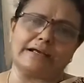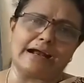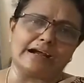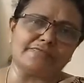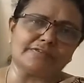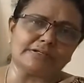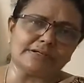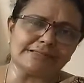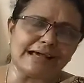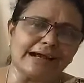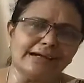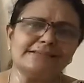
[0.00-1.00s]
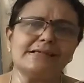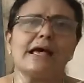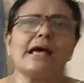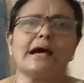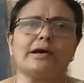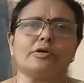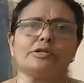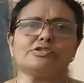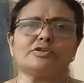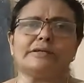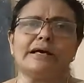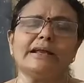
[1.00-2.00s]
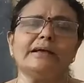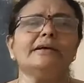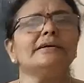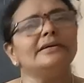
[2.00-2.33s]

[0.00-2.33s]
grandfather's hands and also their